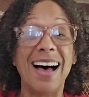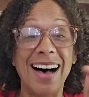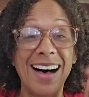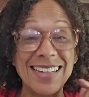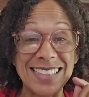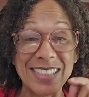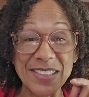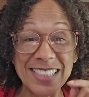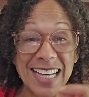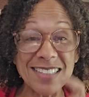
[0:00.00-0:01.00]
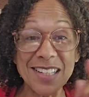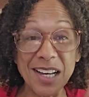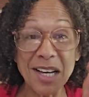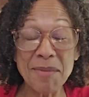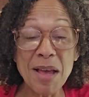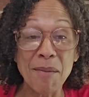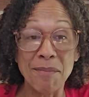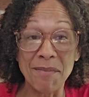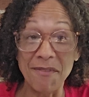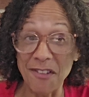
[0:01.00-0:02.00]
until the next time,
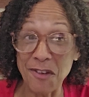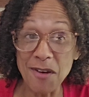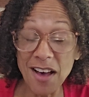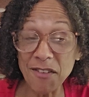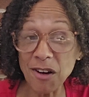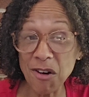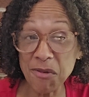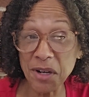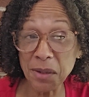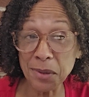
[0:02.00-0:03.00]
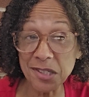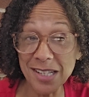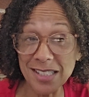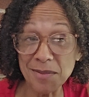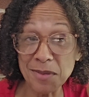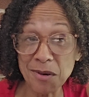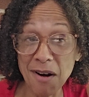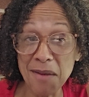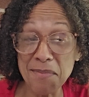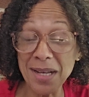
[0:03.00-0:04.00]
if you haven't already pushed that
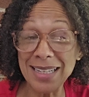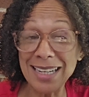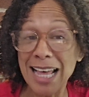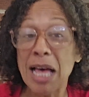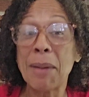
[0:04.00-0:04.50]
subscribe button,